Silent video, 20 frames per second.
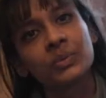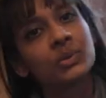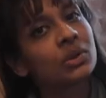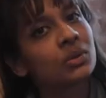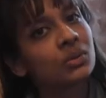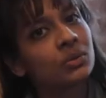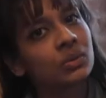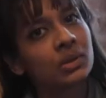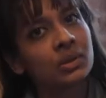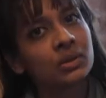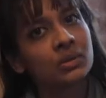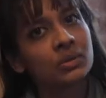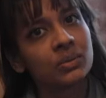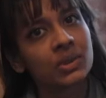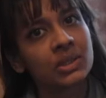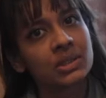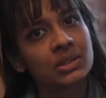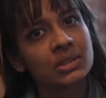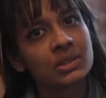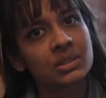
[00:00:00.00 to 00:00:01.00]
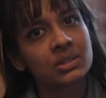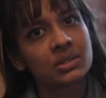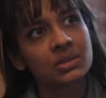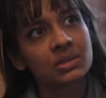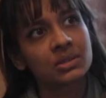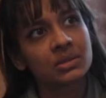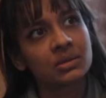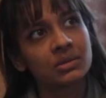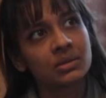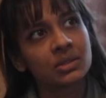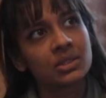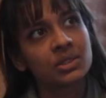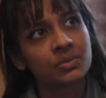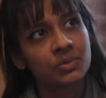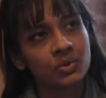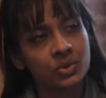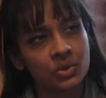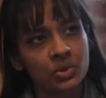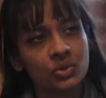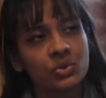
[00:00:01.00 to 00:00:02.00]
with the work once it's
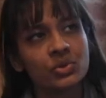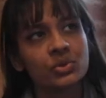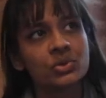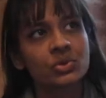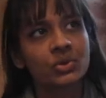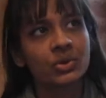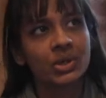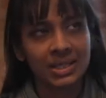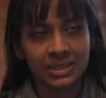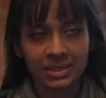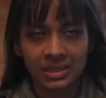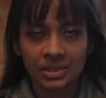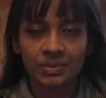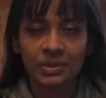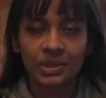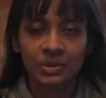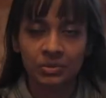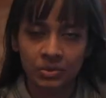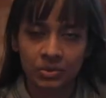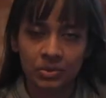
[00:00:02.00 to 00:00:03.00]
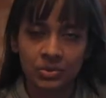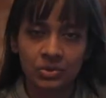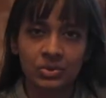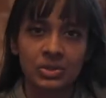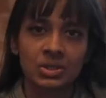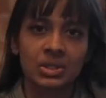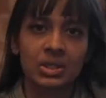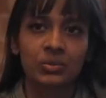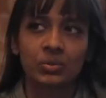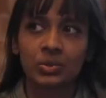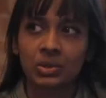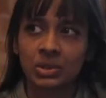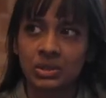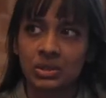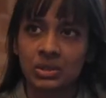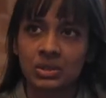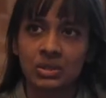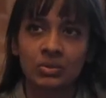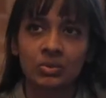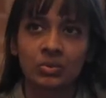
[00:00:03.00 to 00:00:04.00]
produced or as it's being produced. Like what
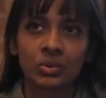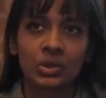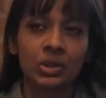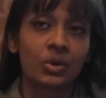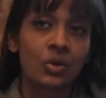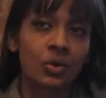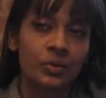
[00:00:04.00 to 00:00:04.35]
does what are the